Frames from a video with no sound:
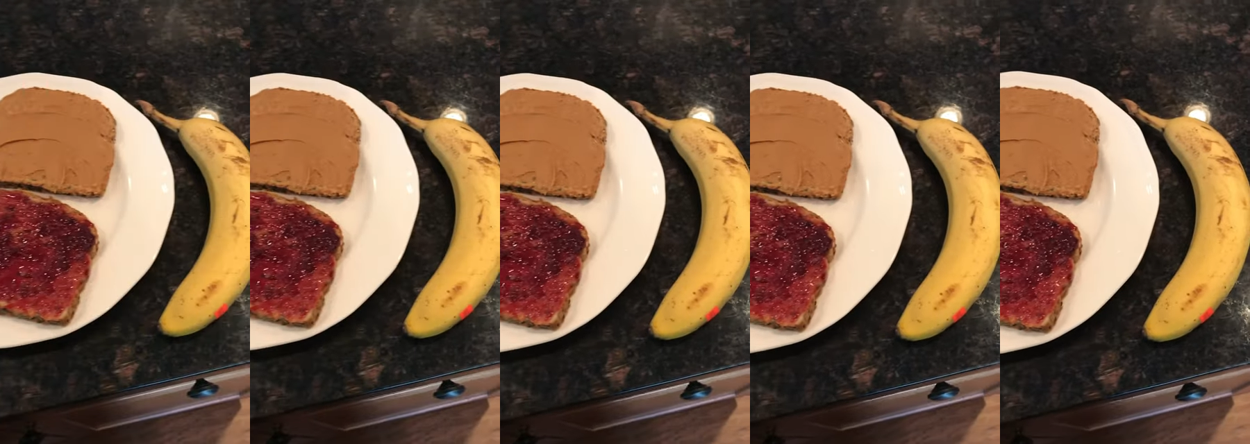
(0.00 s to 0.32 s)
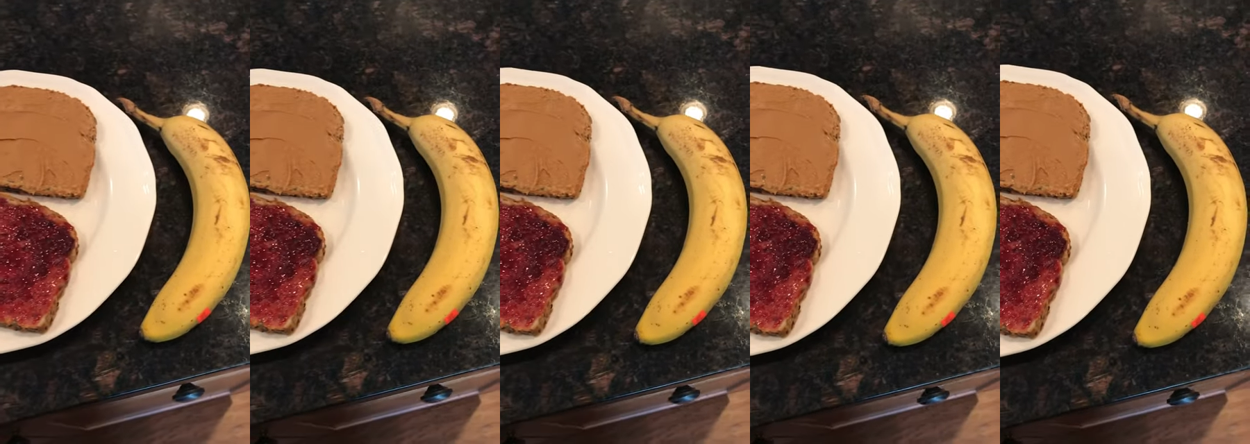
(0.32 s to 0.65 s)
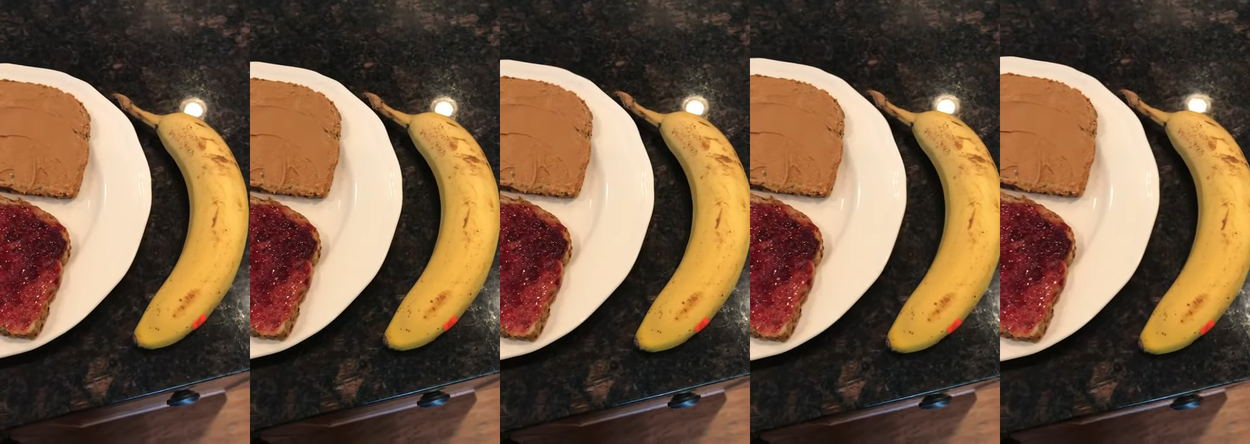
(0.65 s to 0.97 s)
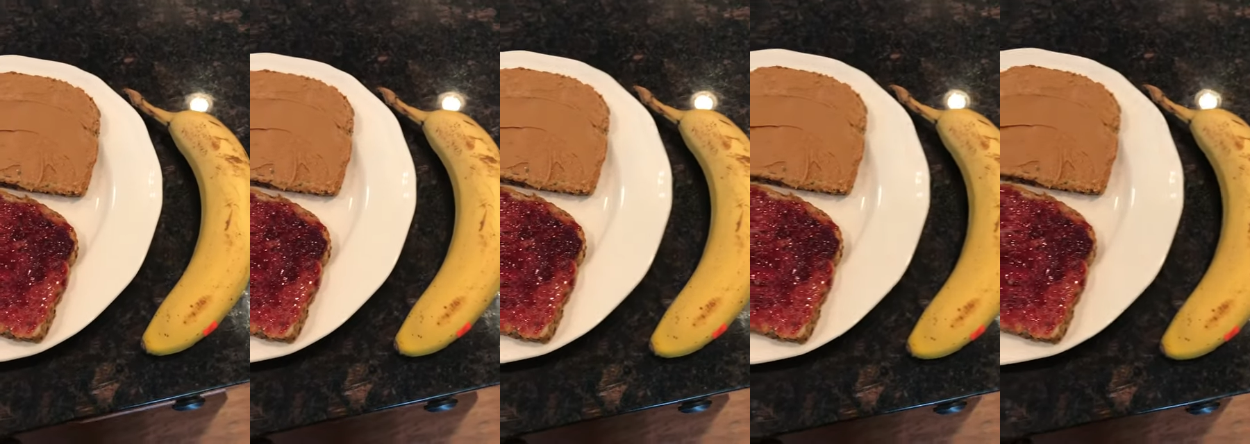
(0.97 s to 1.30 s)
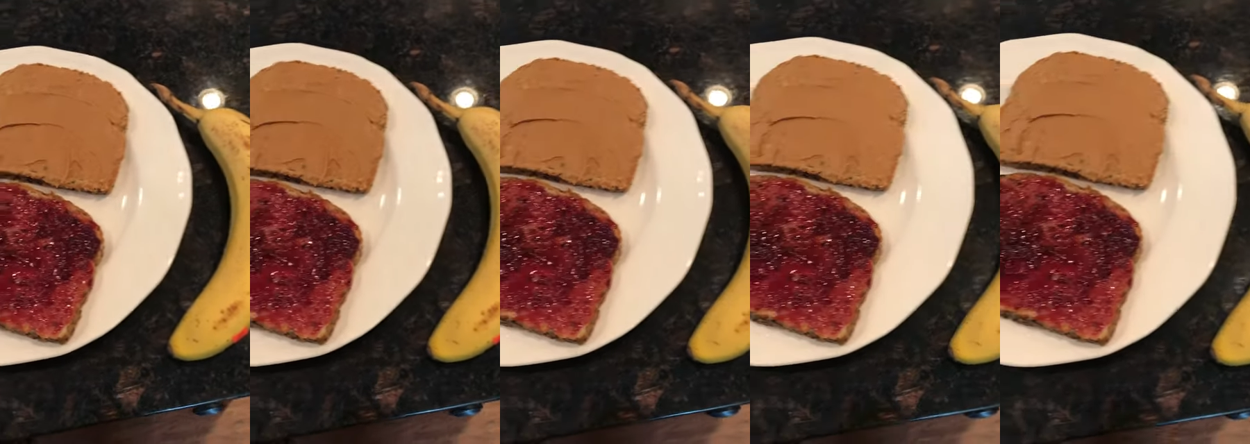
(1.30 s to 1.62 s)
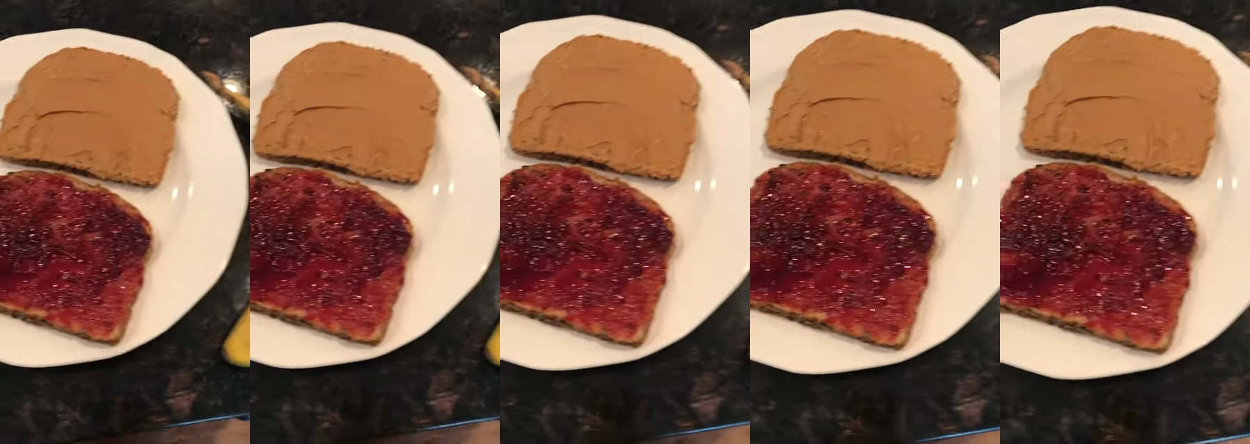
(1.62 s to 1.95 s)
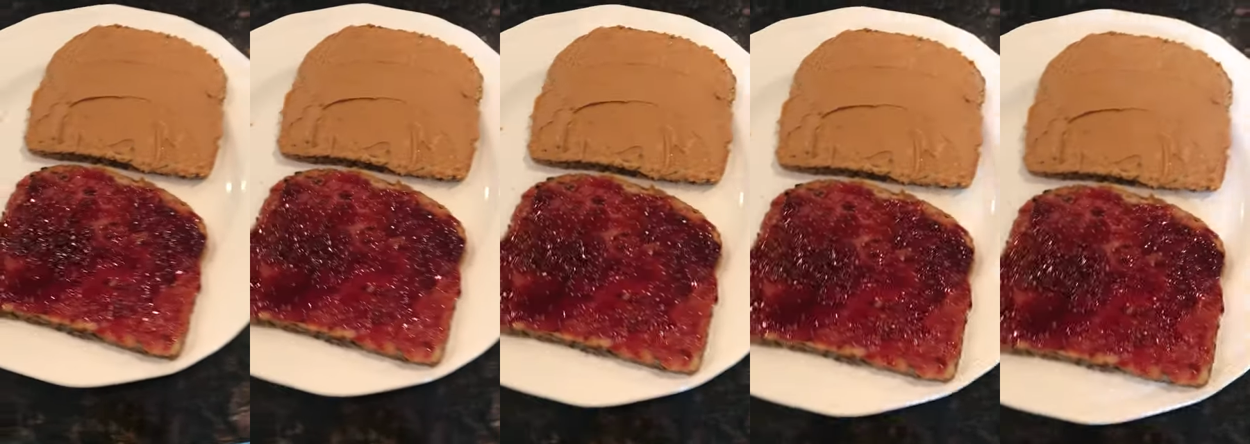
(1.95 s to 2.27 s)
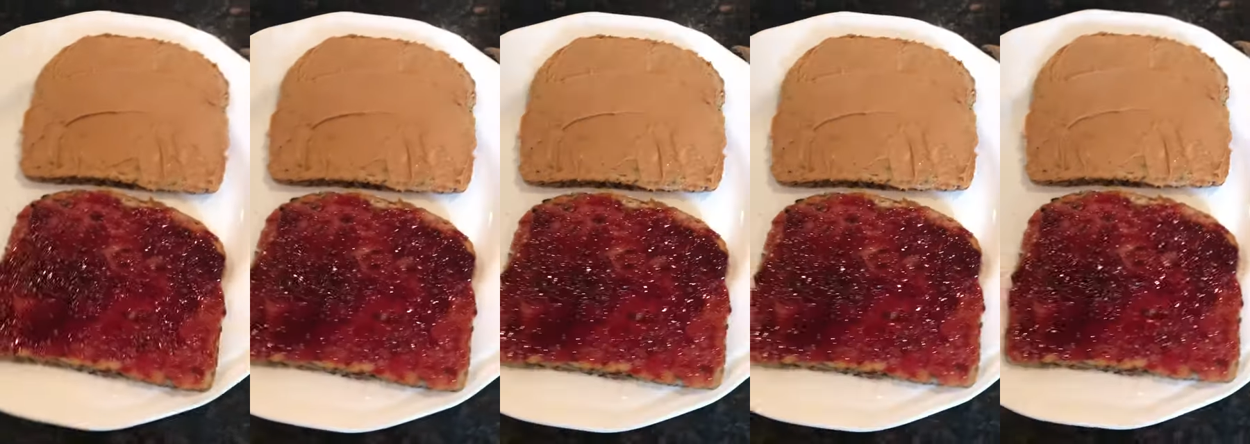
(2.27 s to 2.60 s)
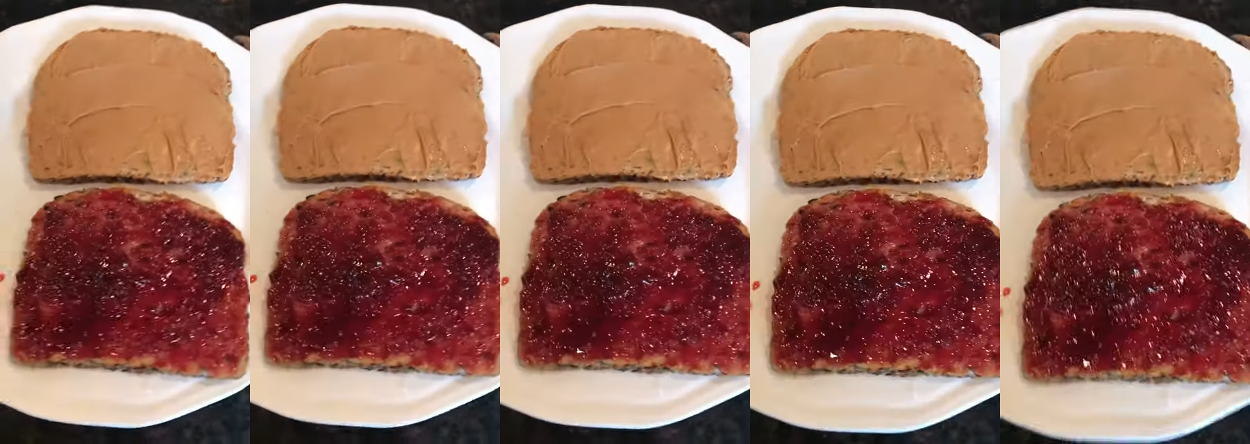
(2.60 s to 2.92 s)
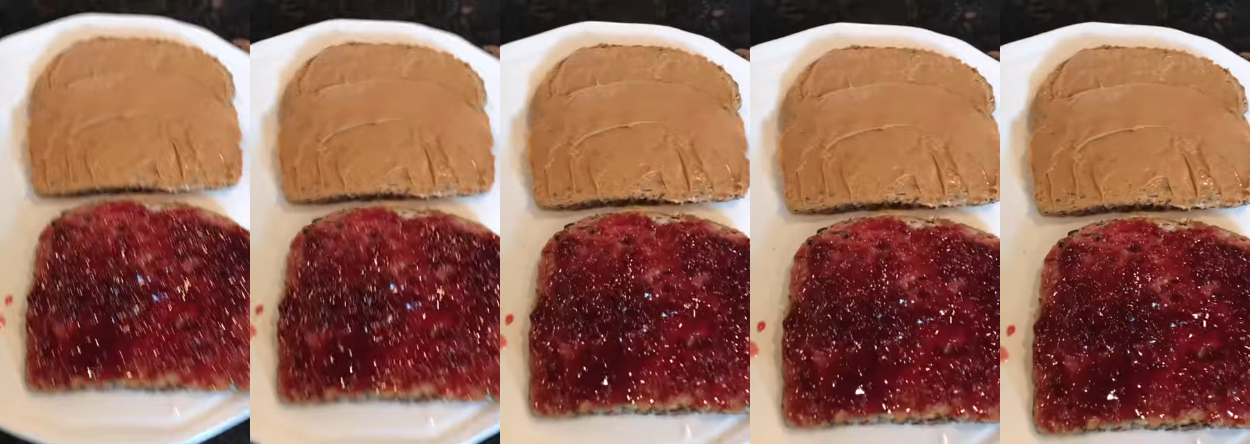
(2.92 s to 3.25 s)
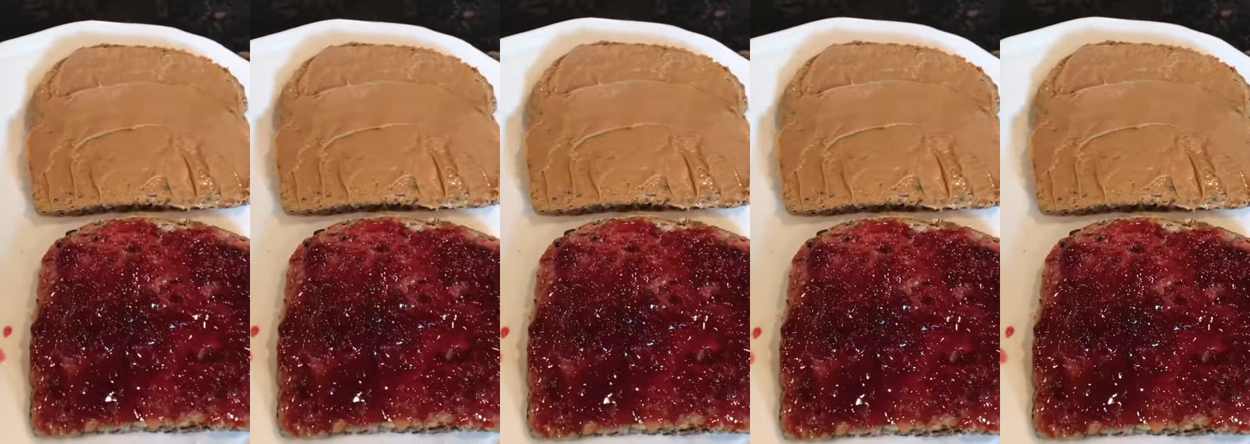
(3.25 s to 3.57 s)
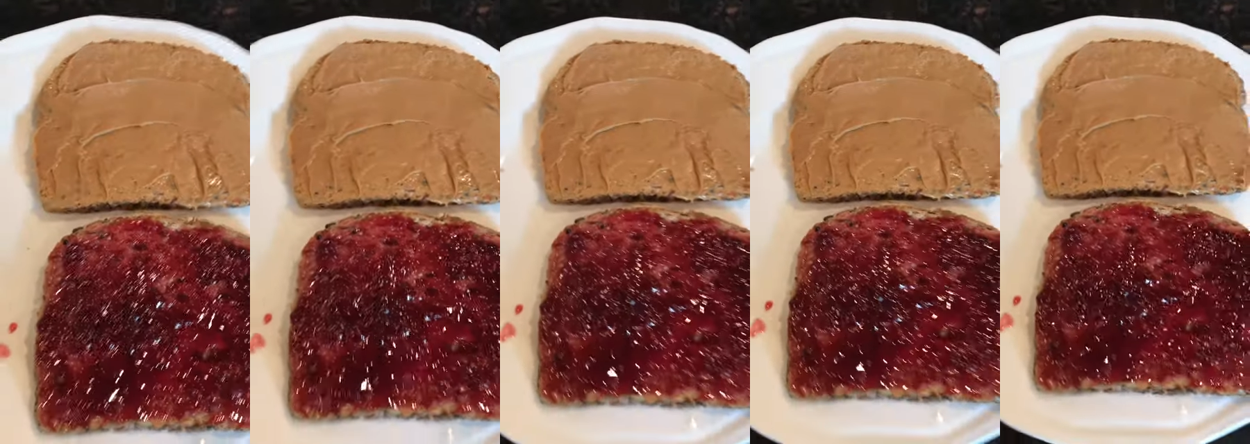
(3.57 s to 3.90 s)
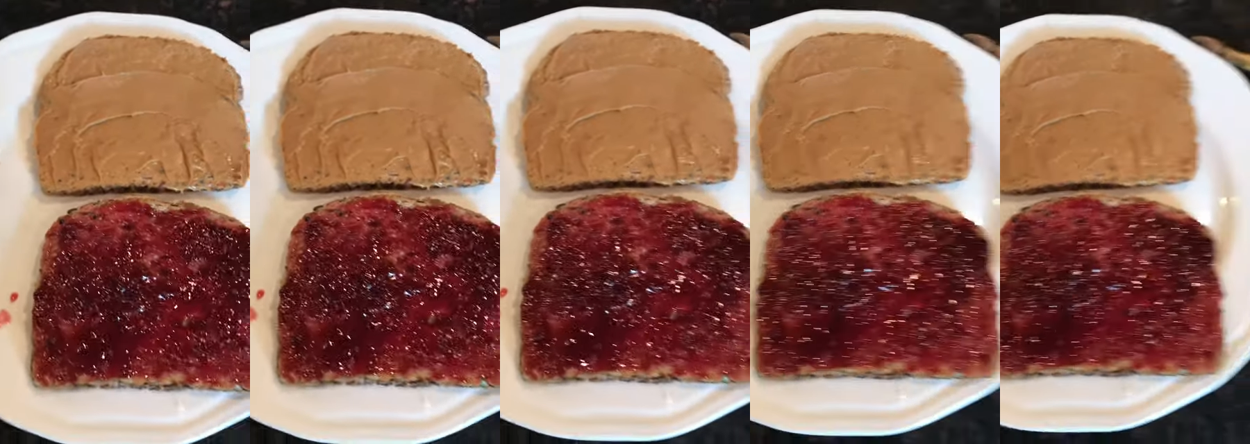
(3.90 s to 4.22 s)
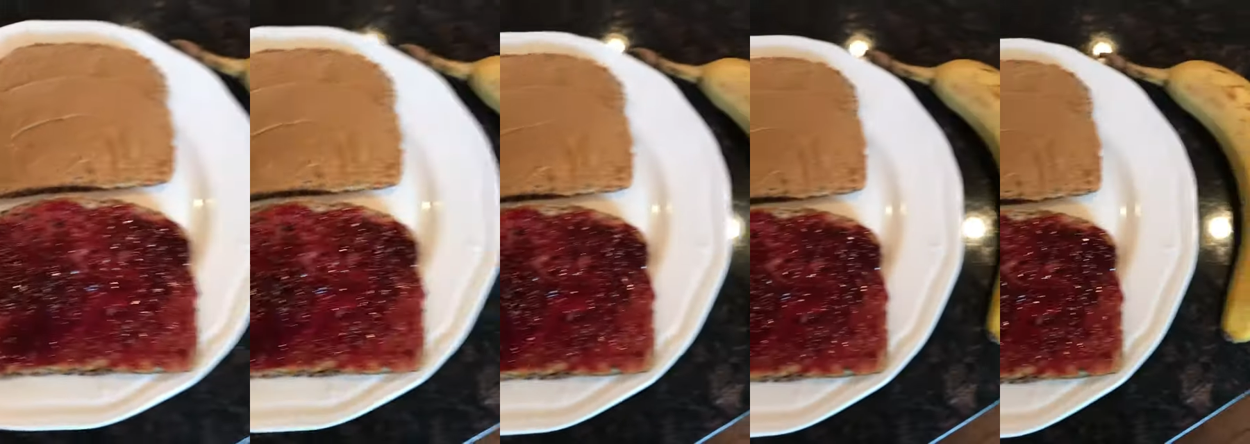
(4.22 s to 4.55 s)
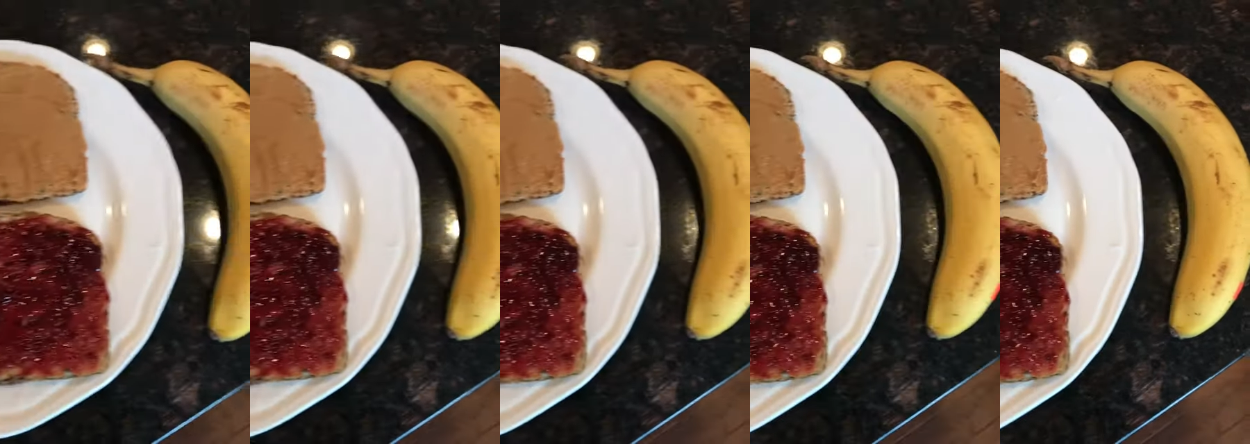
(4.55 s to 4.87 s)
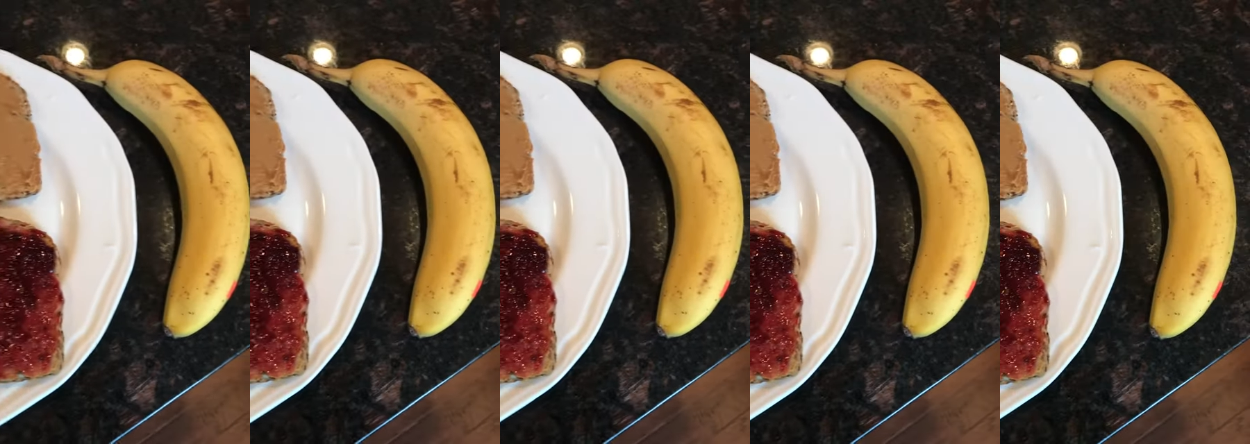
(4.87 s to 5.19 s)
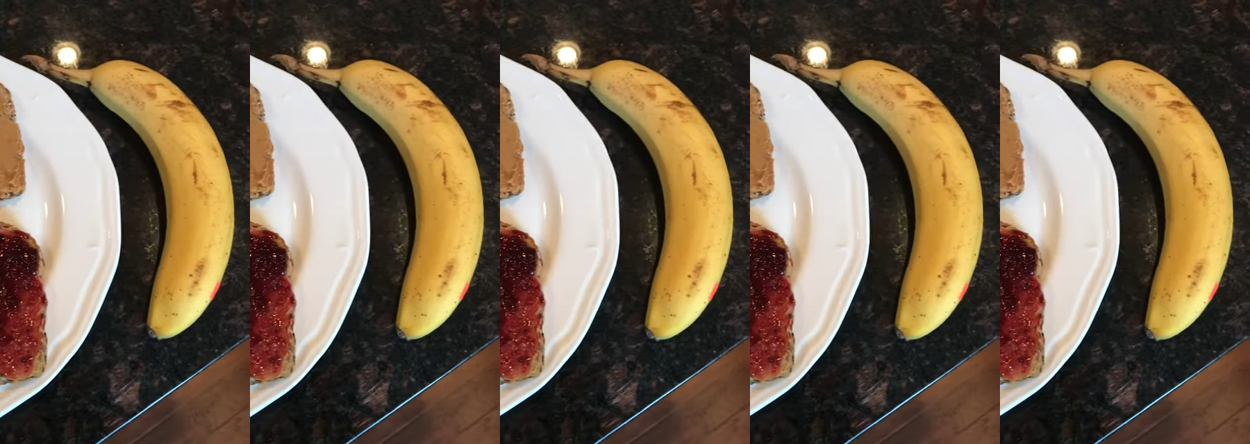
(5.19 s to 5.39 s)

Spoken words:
[unreadable: no face in view]